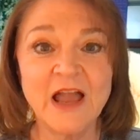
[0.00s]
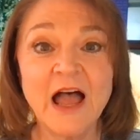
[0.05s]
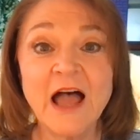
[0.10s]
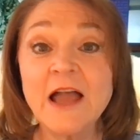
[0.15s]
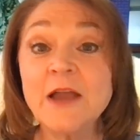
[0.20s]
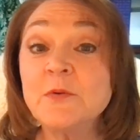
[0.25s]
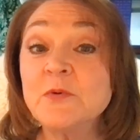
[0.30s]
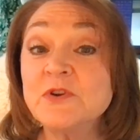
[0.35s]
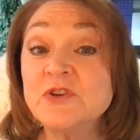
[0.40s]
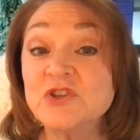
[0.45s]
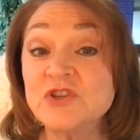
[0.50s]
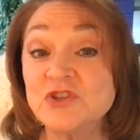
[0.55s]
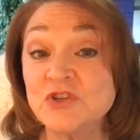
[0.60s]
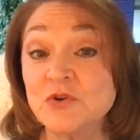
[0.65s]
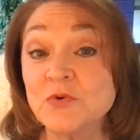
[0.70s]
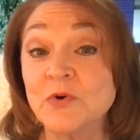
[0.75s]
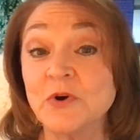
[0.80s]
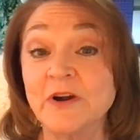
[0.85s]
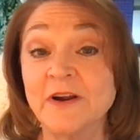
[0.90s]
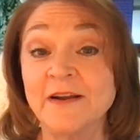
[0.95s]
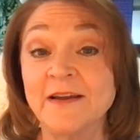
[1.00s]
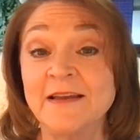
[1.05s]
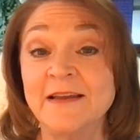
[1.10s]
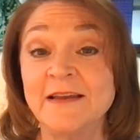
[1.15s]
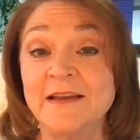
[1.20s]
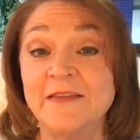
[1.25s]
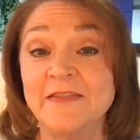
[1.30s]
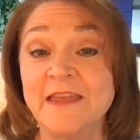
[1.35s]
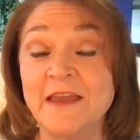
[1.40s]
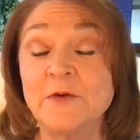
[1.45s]
I was sure
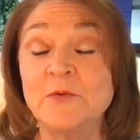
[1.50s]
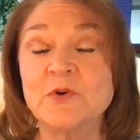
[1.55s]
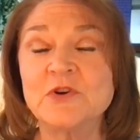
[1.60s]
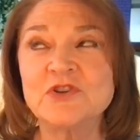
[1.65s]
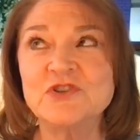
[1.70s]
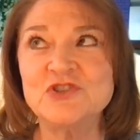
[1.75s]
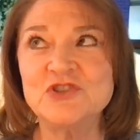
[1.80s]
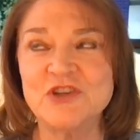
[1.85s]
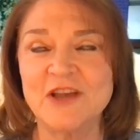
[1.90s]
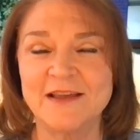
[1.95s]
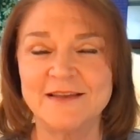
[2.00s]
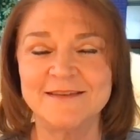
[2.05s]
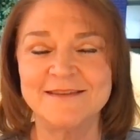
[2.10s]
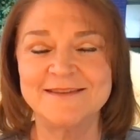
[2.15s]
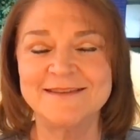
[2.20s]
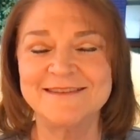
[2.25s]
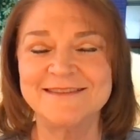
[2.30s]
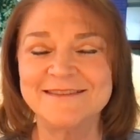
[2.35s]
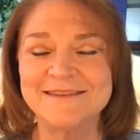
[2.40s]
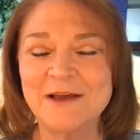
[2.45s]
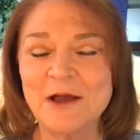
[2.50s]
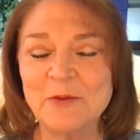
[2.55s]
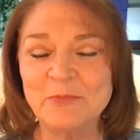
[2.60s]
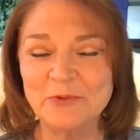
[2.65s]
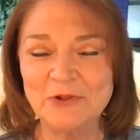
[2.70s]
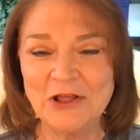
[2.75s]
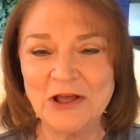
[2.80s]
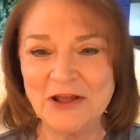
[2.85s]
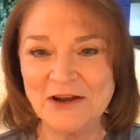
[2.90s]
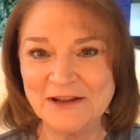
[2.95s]
they were just
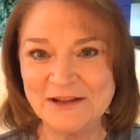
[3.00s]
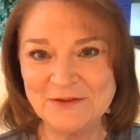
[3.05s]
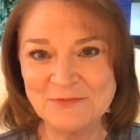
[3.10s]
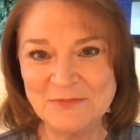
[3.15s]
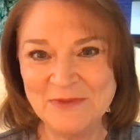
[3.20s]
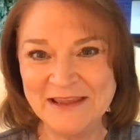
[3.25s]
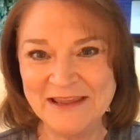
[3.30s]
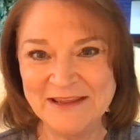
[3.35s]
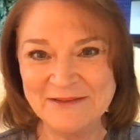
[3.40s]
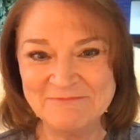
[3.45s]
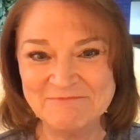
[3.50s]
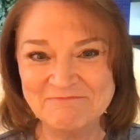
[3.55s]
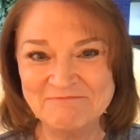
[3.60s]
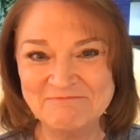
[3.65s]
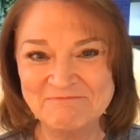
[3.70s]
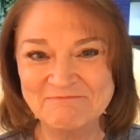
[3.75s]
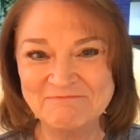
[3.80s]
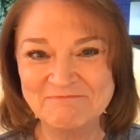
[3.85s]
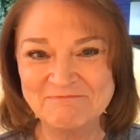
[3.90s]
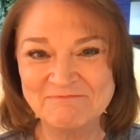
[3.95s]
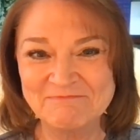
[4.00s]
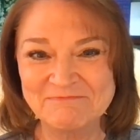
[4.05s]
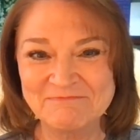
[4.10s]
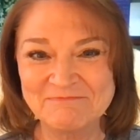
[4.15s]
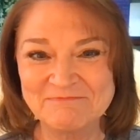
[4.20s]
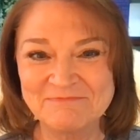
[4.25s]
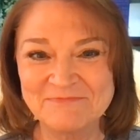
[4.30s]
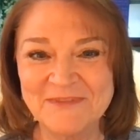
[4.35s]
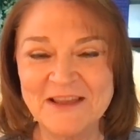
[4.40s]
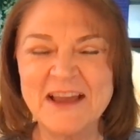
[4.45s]
applauding me.
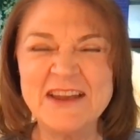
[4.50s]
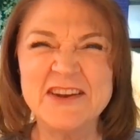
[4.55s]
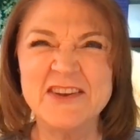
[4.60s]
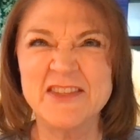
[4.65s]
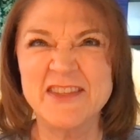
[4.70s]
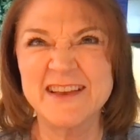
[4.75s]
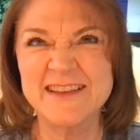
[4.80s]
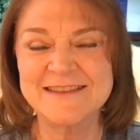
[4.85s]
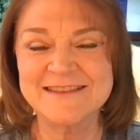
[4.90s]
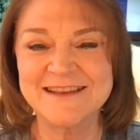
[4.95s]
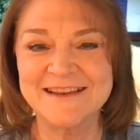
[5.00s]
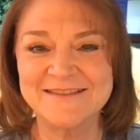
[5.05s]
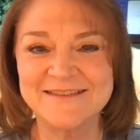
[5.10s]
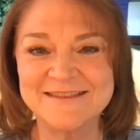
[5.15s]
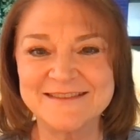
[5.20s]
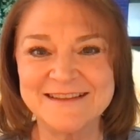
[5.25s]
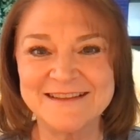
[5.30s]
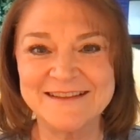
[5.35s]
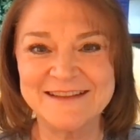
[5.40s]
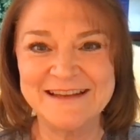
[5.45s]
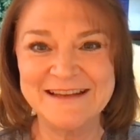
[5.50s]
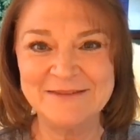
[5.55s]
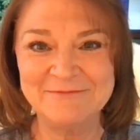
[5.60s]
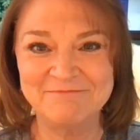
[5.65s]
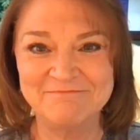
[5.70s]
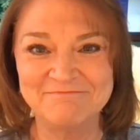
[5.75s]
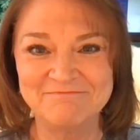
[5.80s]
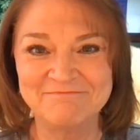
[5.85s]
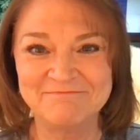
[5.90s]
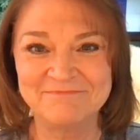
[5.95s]
I know that sounds silly,
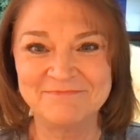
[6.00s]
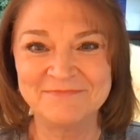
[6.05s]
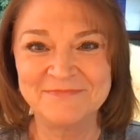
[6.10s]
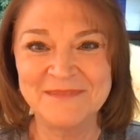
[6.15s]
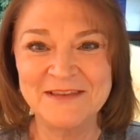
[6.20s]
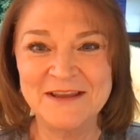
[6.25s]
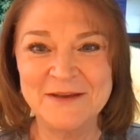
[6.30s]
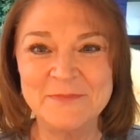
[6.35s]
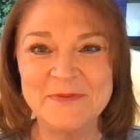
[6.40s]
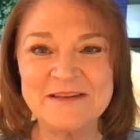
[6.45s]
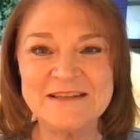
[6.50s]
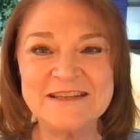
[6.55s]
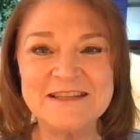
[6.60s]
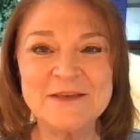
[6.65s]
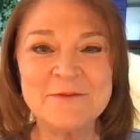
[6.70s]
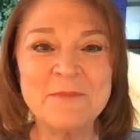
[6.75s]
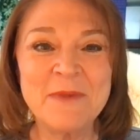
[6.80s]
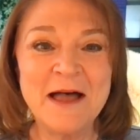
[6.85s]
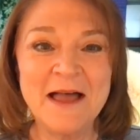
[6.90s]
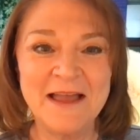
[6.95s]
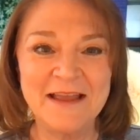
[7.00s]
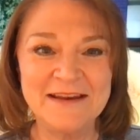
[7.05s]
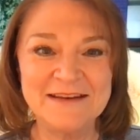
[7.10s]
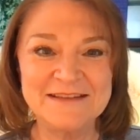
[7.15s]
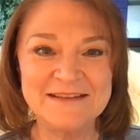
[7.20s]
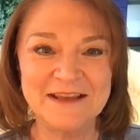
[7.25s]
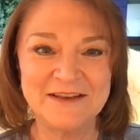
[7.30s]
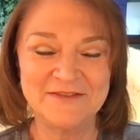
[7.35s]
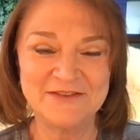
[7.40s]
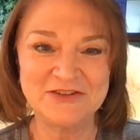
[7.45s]
but to the
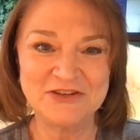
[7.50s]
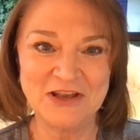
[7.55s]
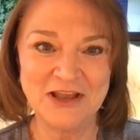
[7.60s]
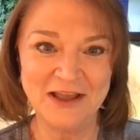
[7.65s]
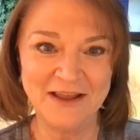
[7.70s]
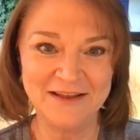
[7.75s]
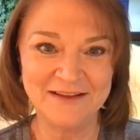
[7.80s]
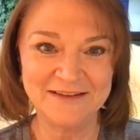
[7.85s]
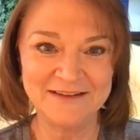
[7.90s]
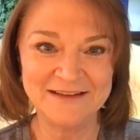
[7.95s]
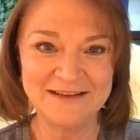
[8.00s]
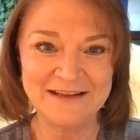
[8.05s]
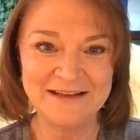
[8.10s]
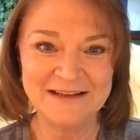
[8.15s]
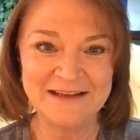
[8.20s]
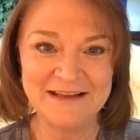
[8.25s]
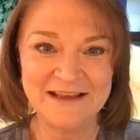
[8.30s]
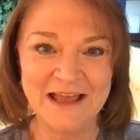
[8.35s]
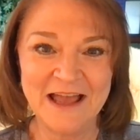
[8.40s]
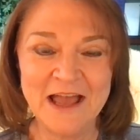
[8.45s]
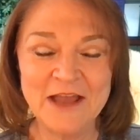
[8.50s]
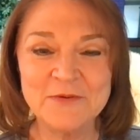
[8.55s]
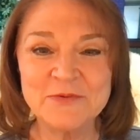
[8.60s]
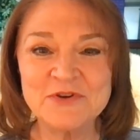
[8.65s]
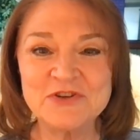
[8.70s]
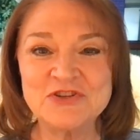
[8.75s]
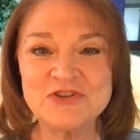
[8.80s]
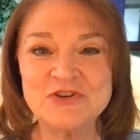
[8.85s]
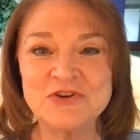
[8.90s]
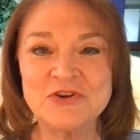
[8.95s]
mind of a child, I
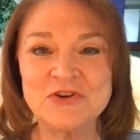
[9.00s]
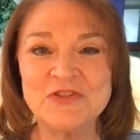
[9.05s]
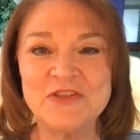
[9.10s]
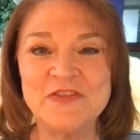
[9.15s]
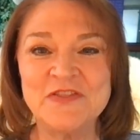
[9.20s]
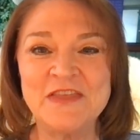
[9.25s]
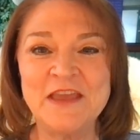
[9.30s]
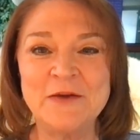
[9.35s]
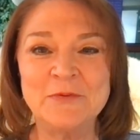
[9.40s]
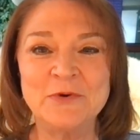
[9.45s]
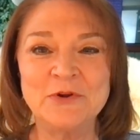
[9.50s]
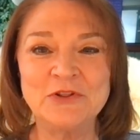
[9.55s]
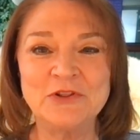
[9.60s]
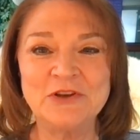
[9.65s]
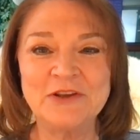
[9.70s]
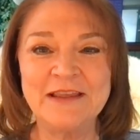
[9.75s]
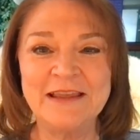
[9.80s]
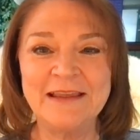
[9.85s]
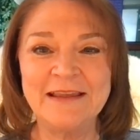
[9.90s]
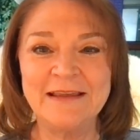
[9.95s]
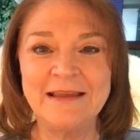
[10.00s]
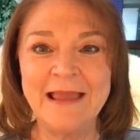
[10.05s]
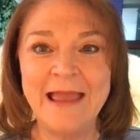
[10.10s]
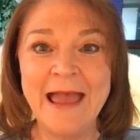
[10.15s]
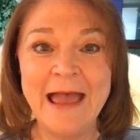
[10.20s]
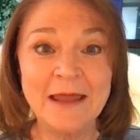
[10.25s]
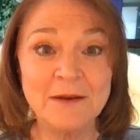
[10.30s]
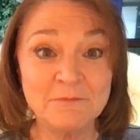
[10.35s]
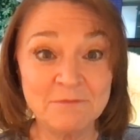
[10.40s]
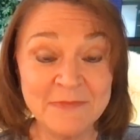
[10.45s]
was sure that they were looking
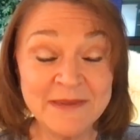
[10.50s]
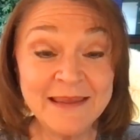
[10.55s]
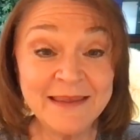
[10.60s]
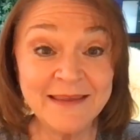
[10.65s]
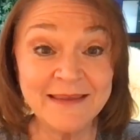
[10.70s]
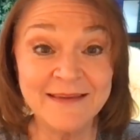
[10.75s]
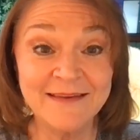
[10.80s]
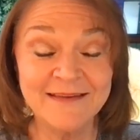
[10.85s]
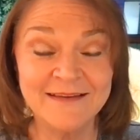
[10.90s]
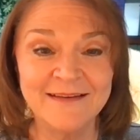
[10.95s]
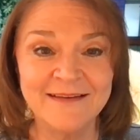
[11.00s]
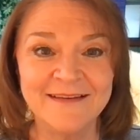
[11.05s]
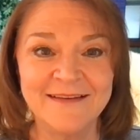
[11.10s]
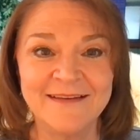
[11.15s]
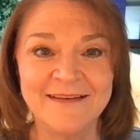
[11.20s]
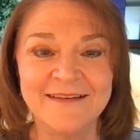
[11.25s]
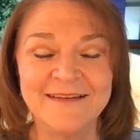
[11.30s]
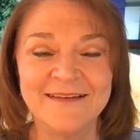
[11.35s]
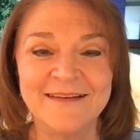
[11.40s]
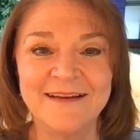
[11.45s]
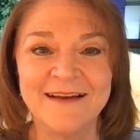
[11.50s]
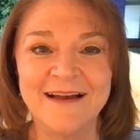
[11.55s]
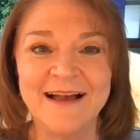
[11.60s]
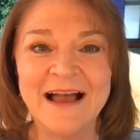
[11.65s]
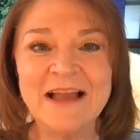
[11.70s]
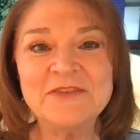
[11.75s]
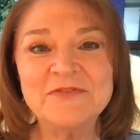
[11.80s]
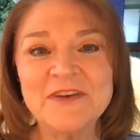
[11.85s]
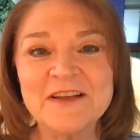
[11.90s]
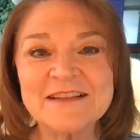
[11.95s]
at me.
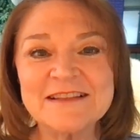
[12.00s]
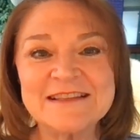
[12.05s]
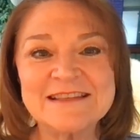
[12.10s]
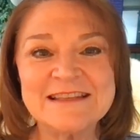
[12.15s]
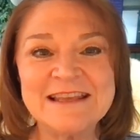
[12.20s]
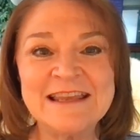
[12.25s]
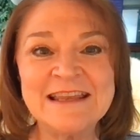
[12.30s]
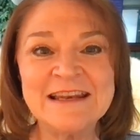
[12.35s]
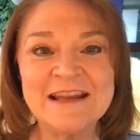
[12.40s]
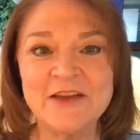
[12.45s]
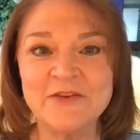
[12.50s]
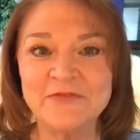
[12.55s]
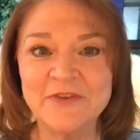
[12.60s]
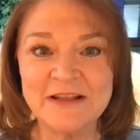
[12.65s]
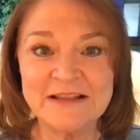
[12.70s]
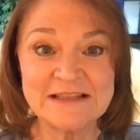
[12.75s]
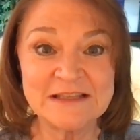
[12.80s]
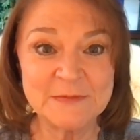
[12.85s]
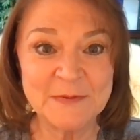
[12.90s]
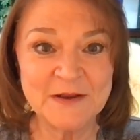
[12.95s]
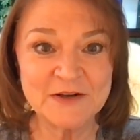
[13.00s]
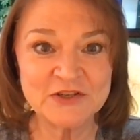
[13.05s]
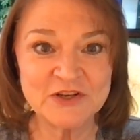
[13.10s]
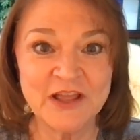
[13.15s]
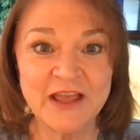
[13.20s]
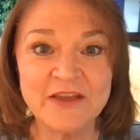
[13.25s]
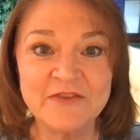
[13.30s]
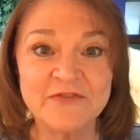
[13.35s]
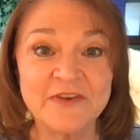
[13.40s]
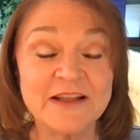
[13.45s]
I felt seen, I felt special,
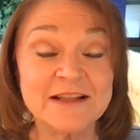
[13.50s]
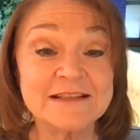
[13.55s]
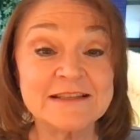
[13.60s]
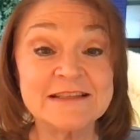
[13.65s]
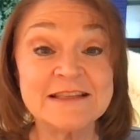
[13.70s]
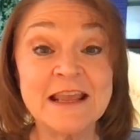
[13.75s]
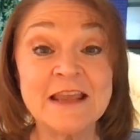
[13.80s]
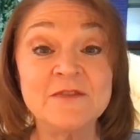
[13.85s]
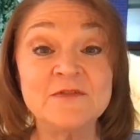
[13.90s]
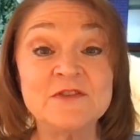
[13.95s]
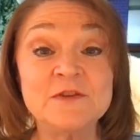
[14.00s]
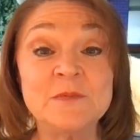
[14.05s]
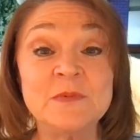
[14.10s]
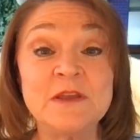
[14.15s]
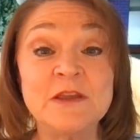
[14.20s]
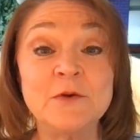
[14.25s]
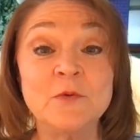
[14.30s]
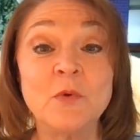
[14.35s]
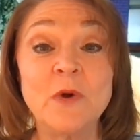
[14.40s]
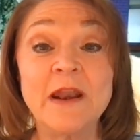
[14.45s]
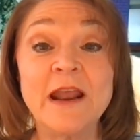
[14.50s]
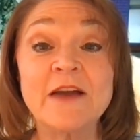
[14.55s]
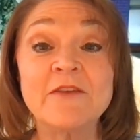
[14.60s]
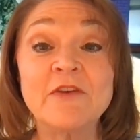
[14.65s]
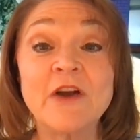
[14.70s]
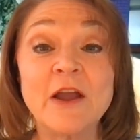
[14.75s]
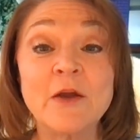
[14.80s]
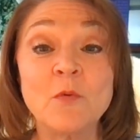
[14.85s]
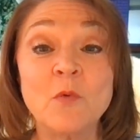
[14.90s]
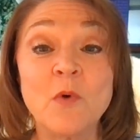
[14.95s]
I felt safe to be whatever I